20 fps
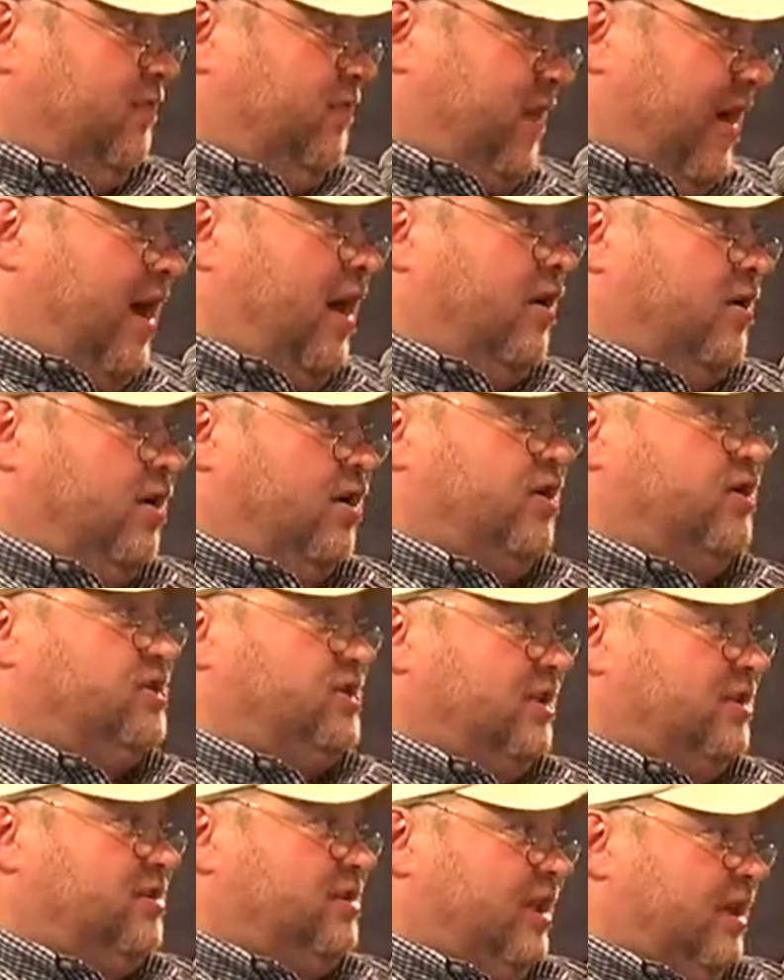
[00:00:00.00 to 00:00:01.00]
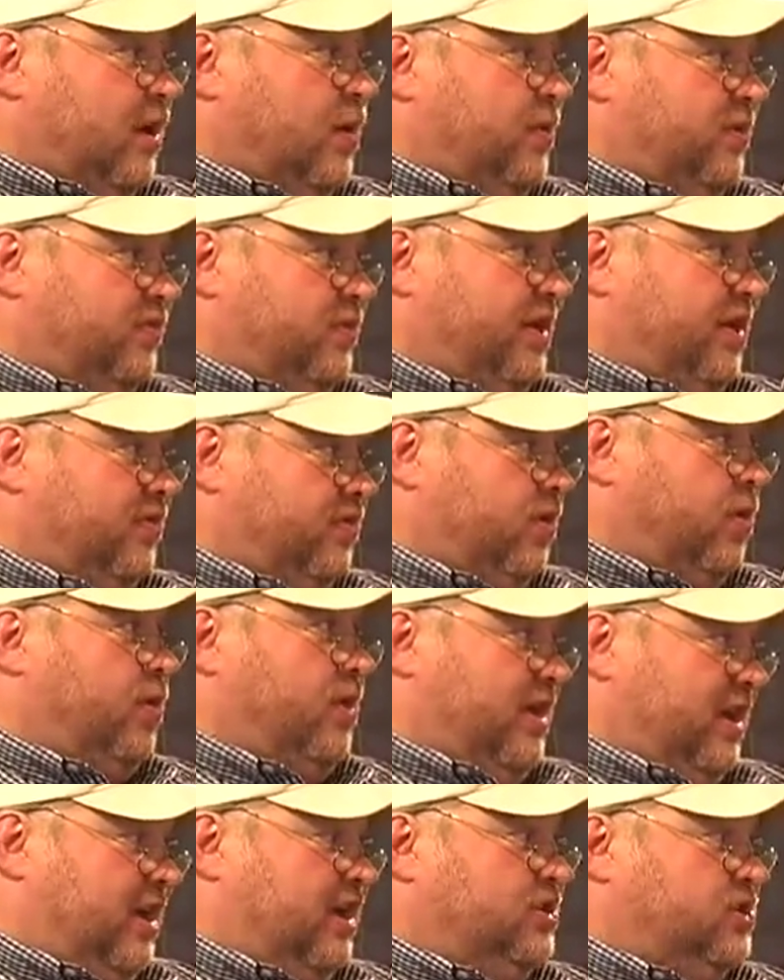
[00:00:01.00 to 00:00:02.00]
failure to deal with the
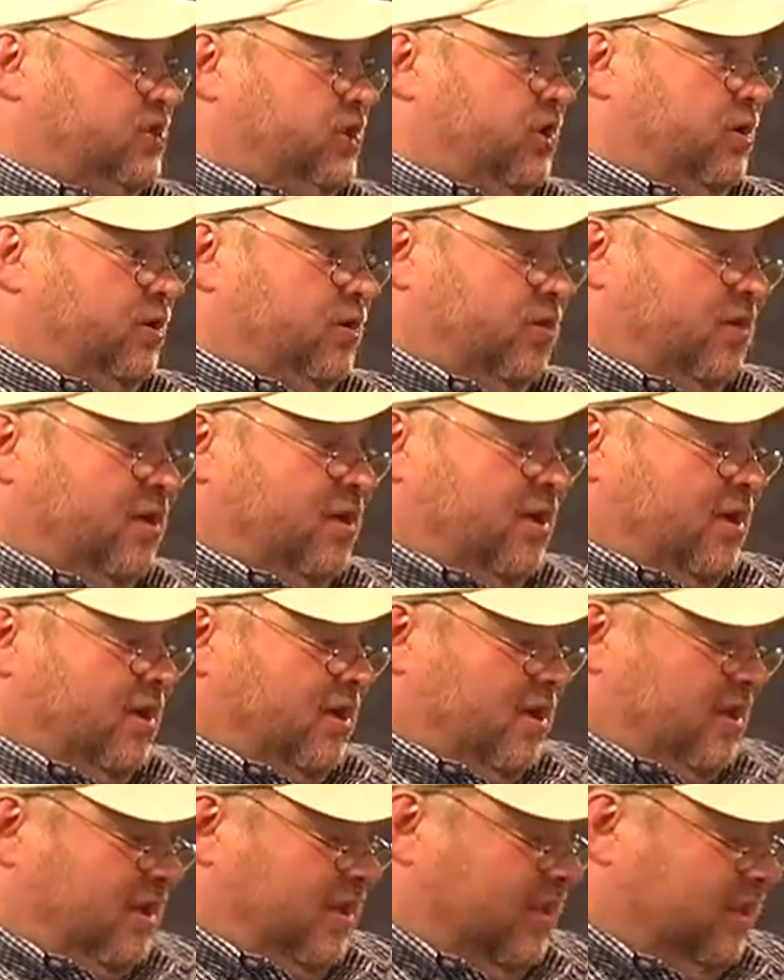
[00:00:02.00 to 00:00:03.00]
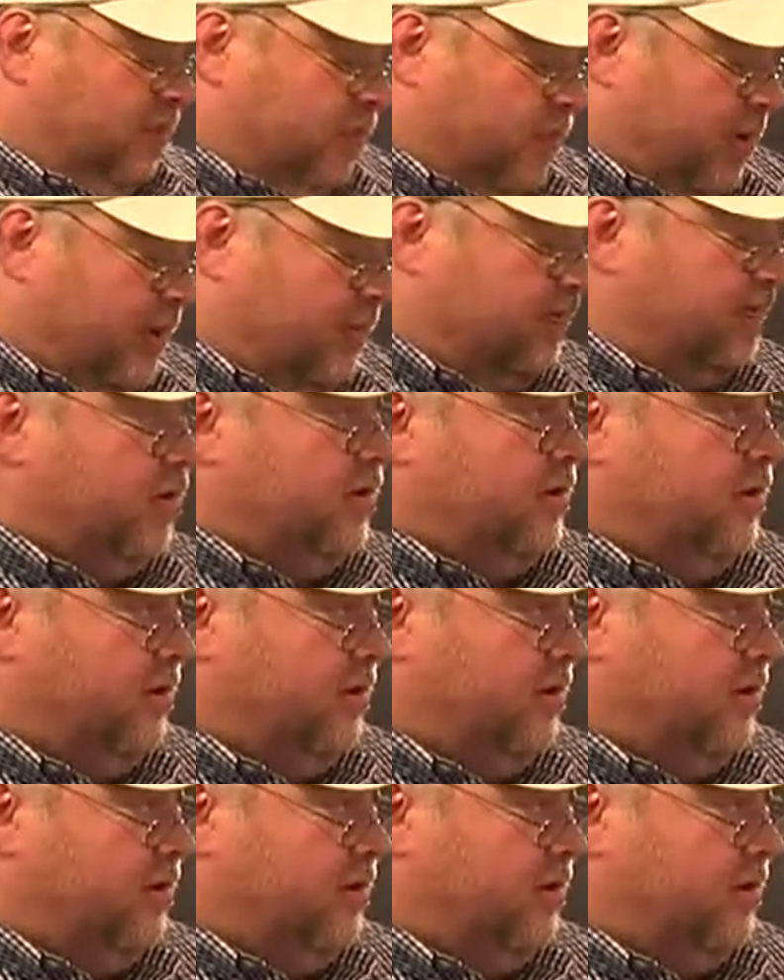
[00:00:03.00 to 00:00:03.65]
authority issue is a reason,